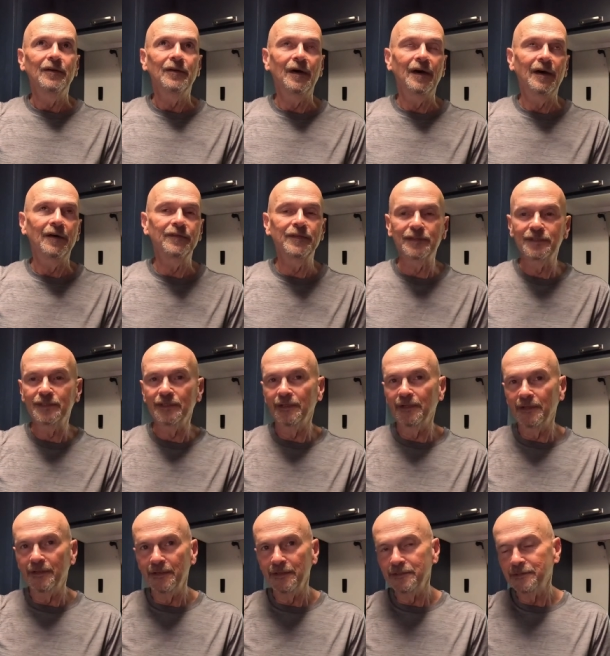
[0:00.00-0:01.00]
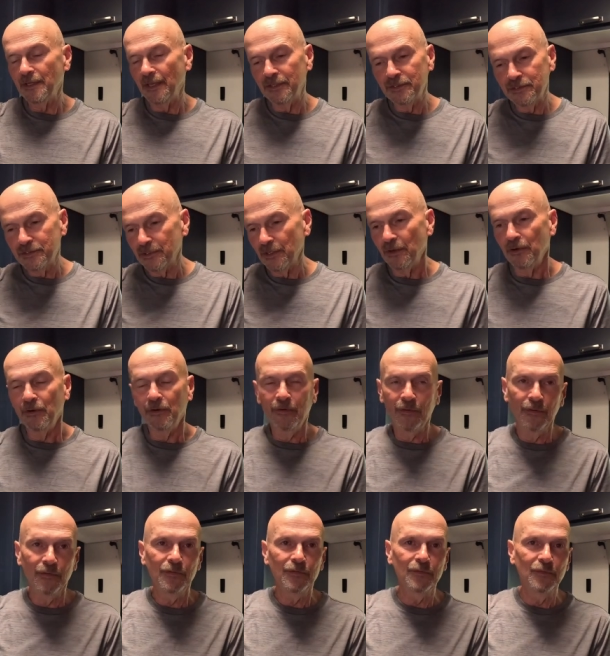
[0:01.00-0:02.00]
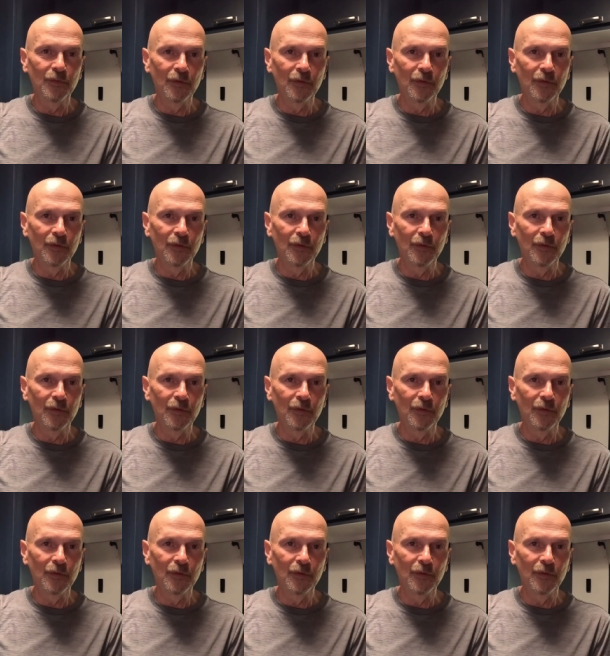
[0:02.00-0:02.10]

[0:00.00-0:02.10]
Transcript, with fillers: uh, facilities, and so